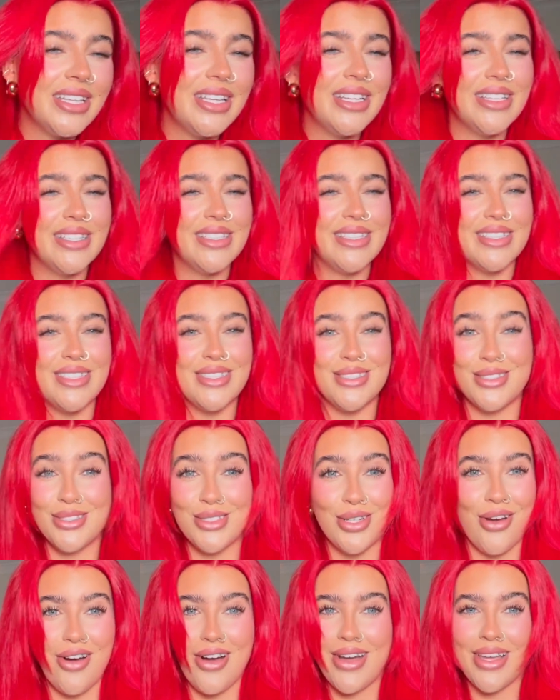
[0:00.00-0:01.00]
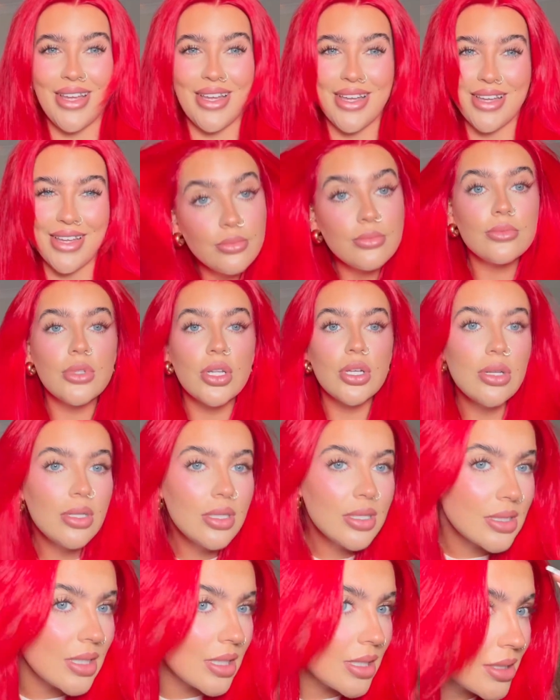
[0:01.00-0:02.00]
This is not it. The
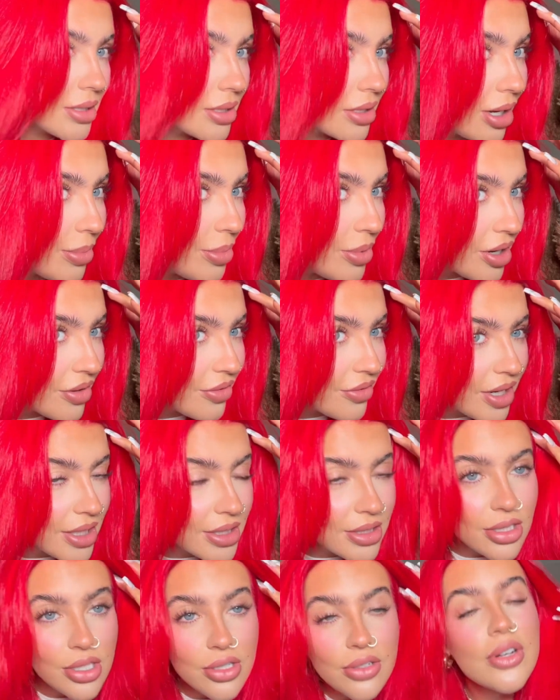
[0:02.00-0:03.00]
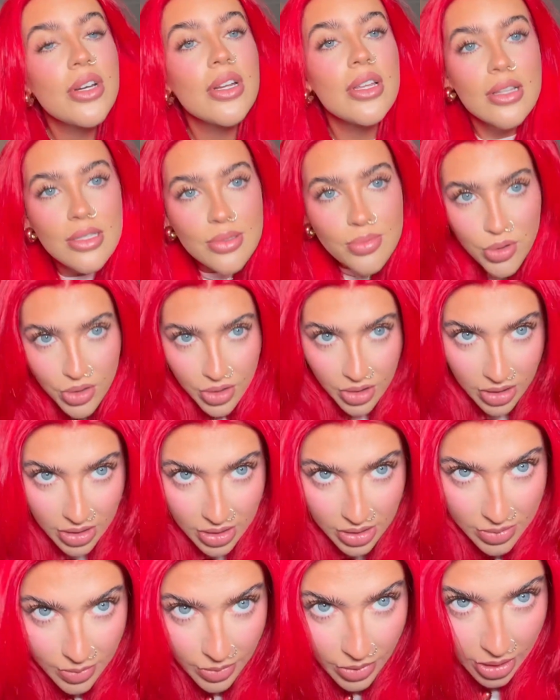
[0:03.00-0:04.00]
colour's nice though. I put a fresh colour on it this morning
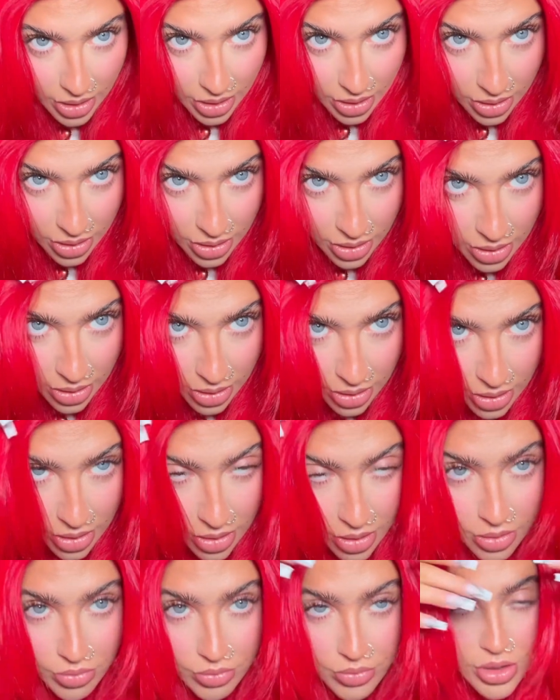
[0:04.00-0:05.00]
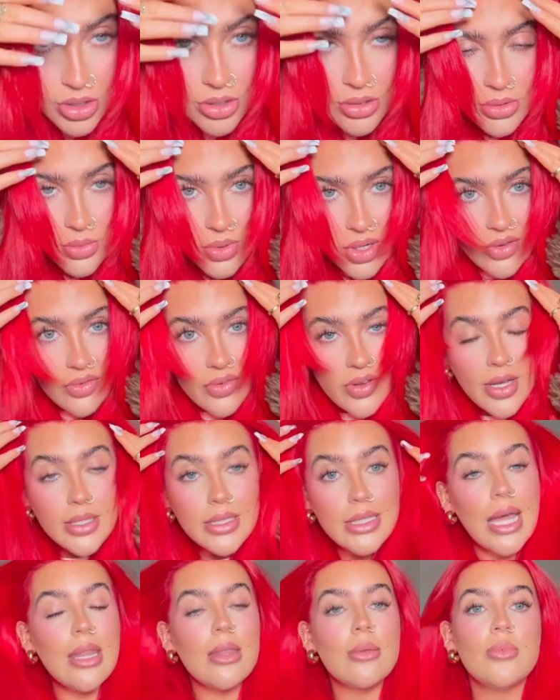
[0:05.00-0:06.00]
because my roots, when I first
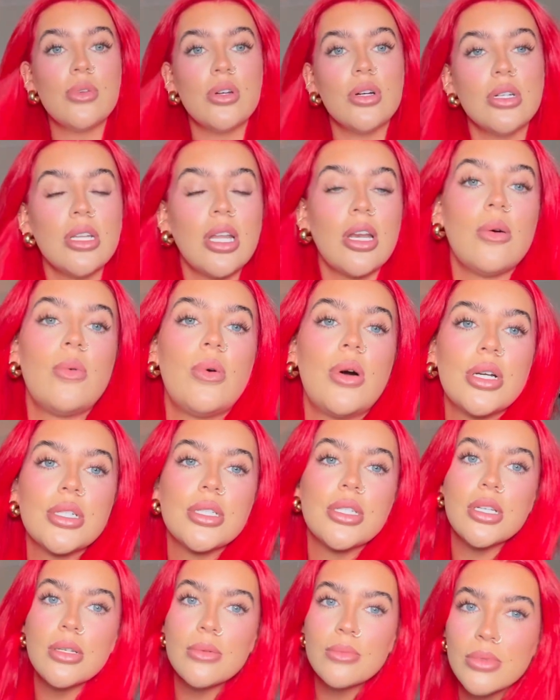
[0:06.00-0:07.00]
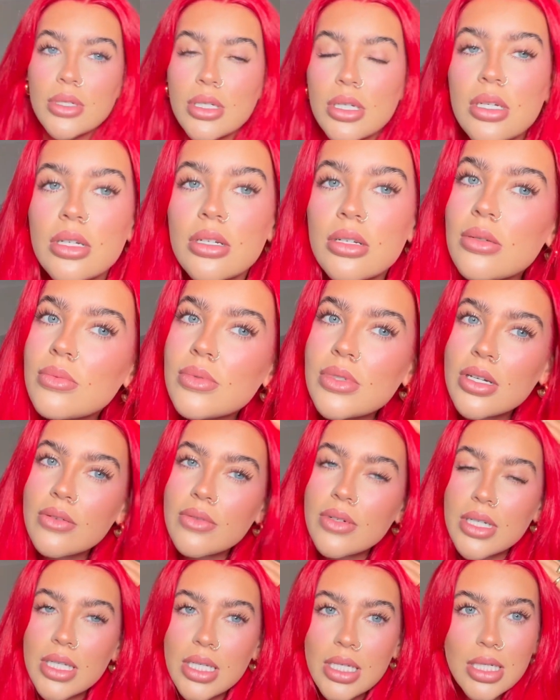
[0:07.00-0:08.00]
get them done and I wash them, comes out
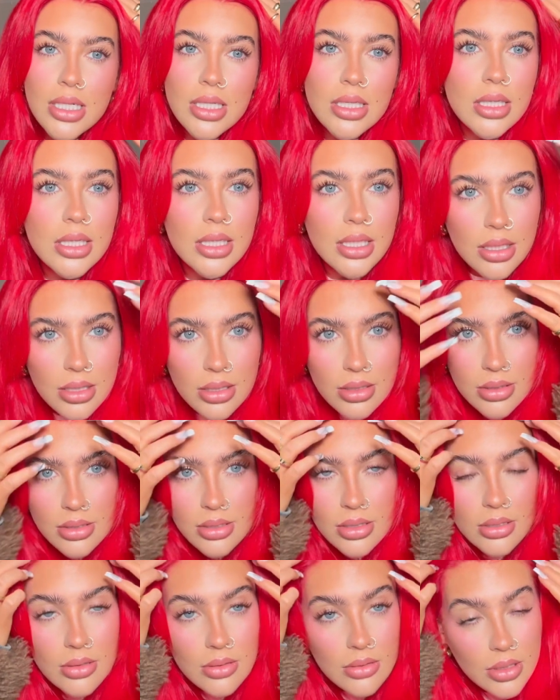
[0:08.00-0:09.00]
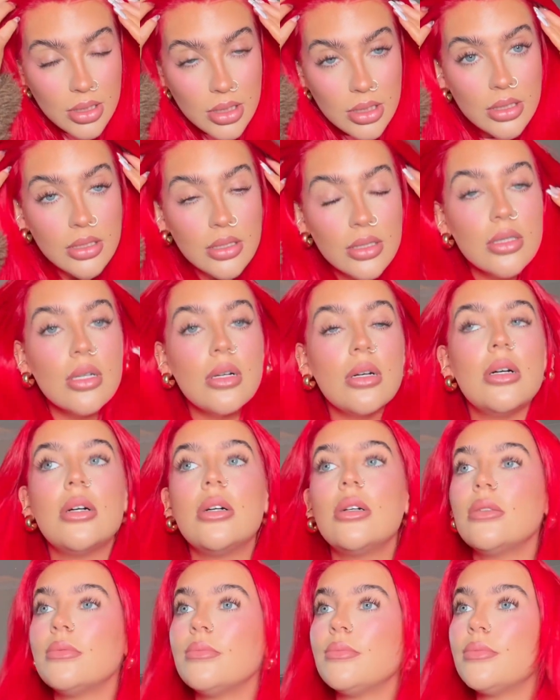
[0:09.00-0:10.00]
really easily. So I just thought
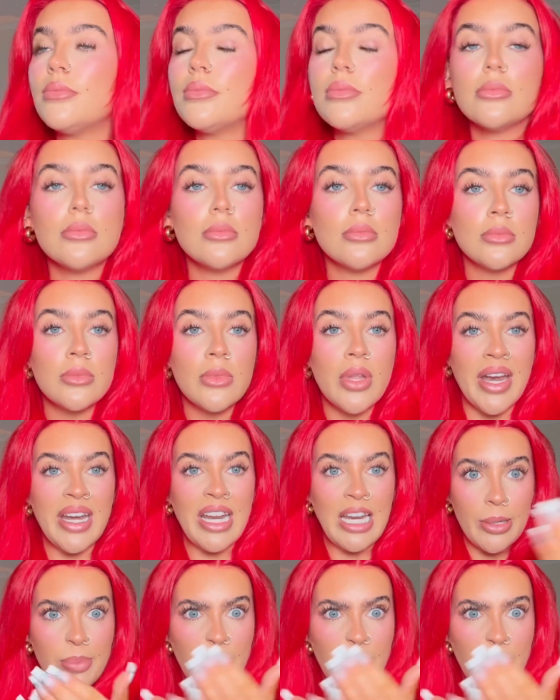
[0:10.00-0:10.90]
I need it